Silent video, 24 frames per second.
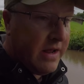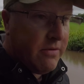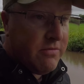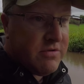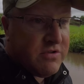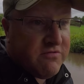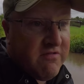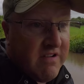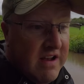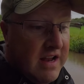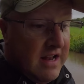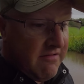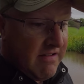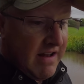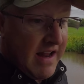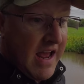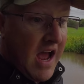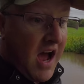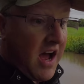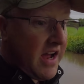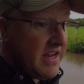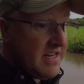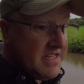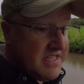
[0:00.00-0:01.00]
was really
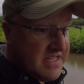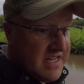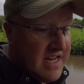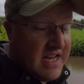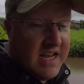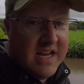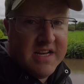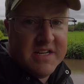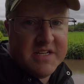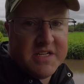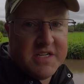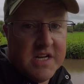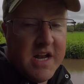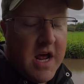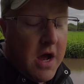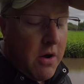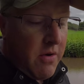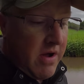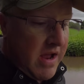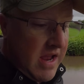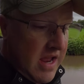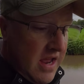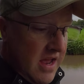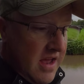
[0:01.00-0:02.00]
icy and
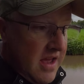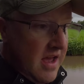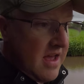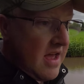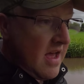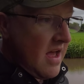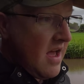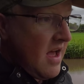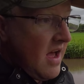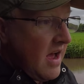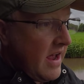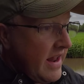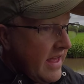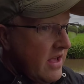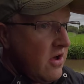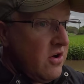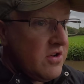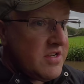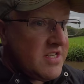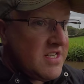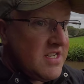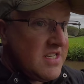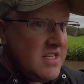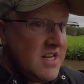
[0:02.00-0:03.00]
snowy. And I got
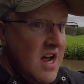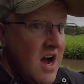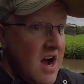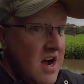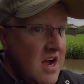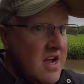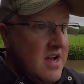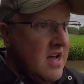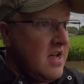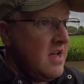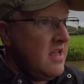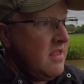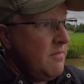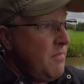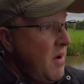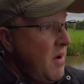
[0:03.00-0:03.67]
stuck. The